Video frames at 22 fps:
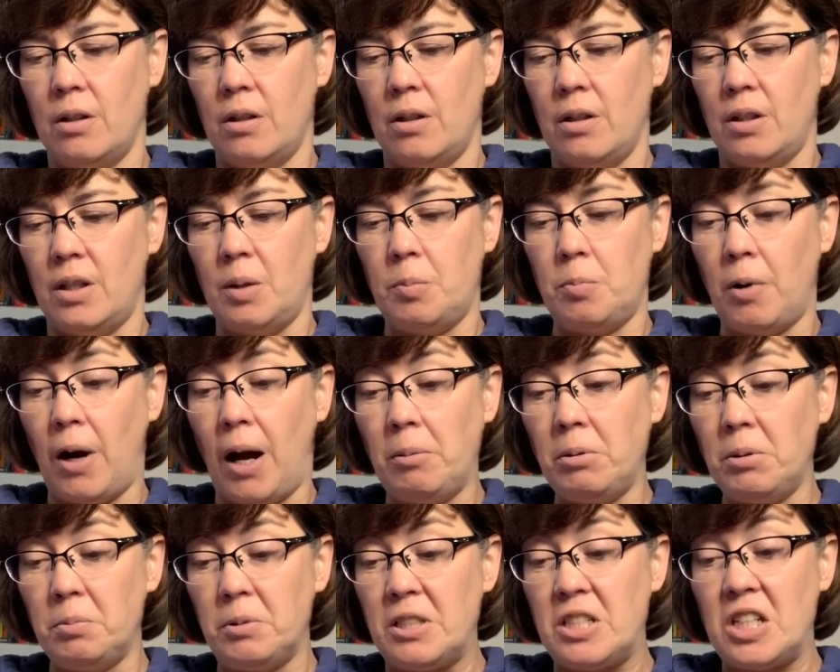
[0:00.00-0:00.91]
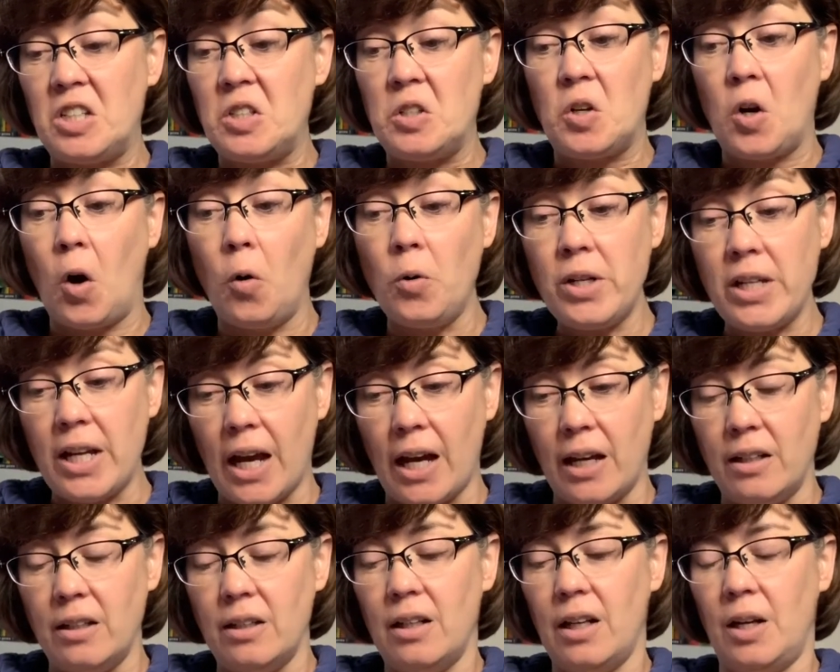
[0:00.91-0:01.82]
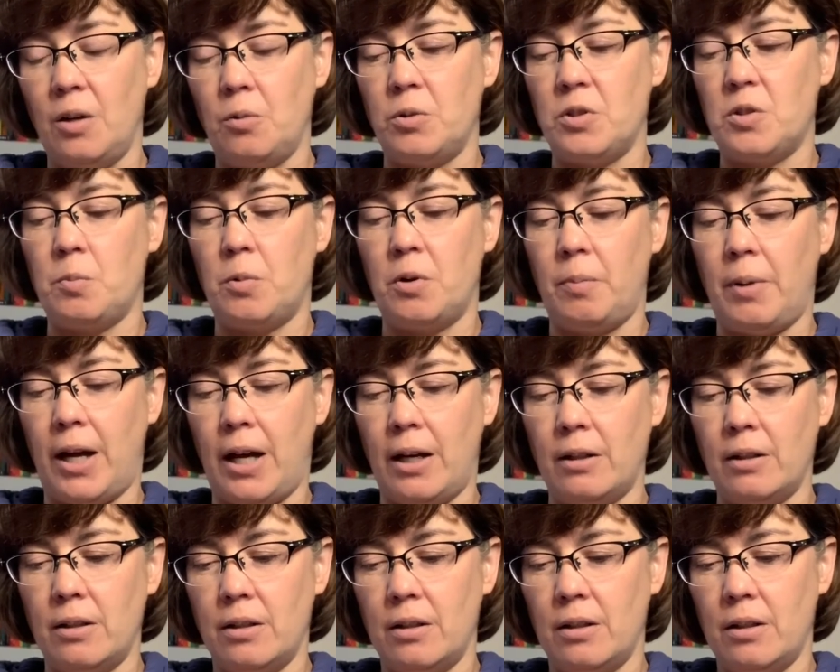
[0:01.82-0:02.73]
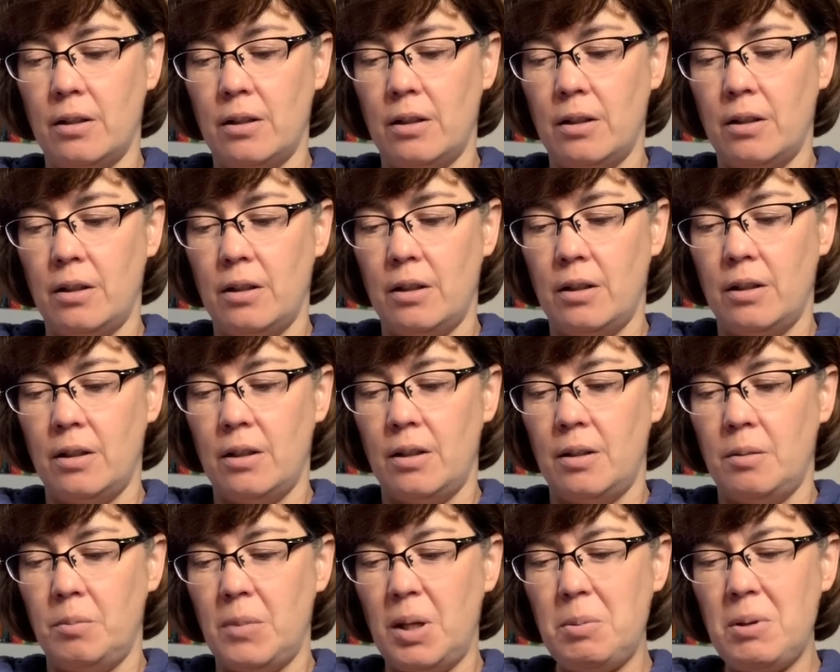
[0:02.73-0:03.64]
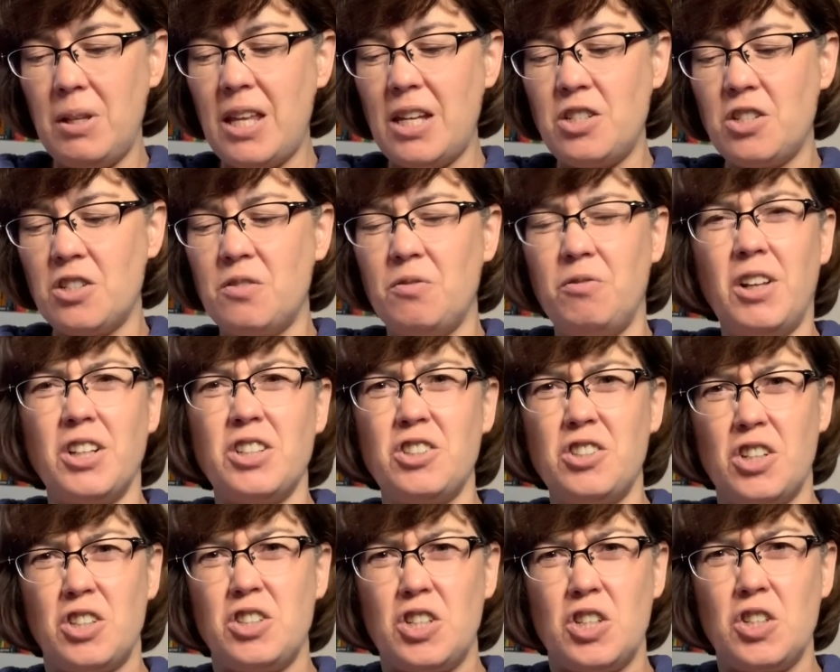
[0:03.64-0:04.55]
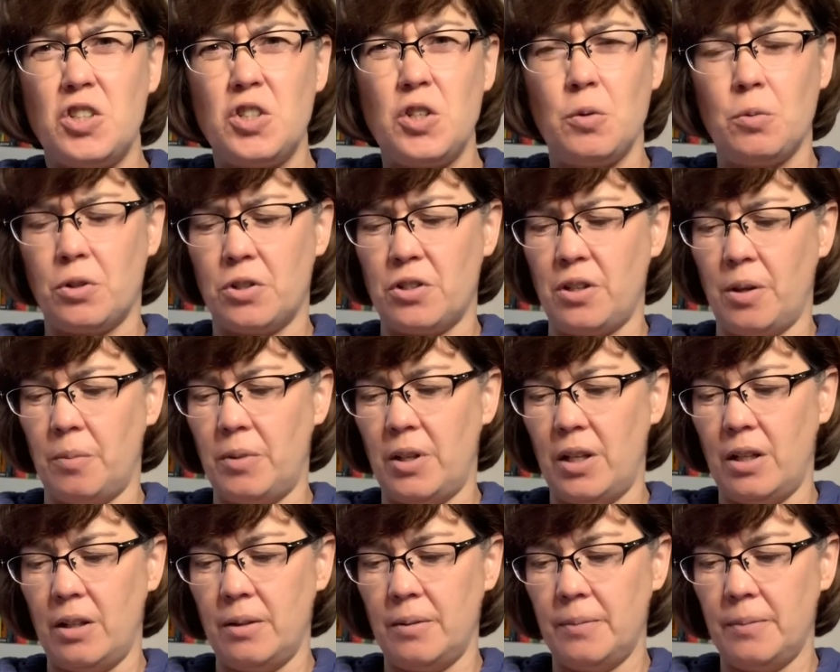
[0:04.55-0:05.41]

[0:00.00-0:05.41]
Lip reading: They probably didn't go yet, I whispered back. Maybe they just flushed a tissue or something.